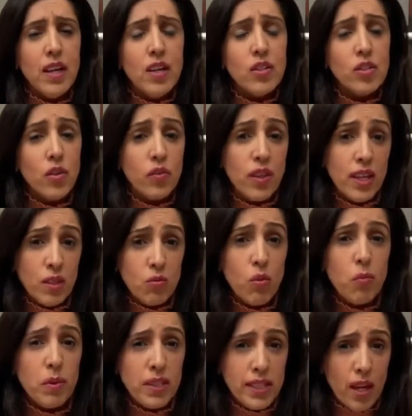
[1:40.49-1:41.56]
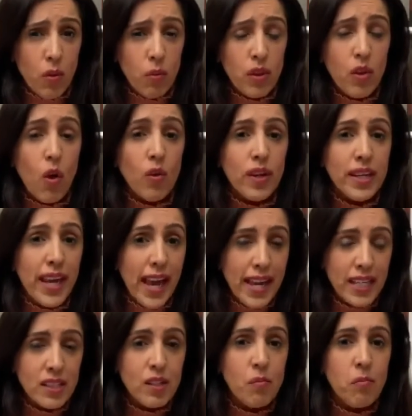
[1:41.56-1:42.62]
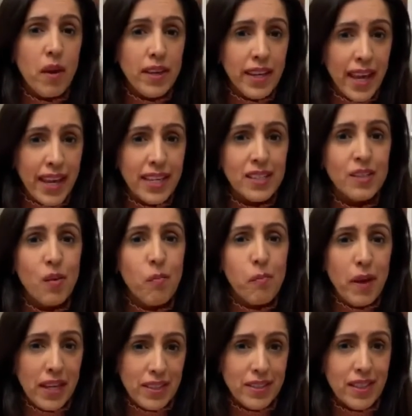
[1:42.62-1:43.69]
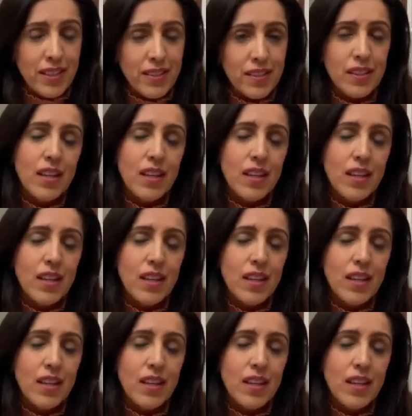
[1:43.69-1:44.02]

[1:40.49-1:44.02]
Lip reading: so things will be dealt with on a case-by-case basis.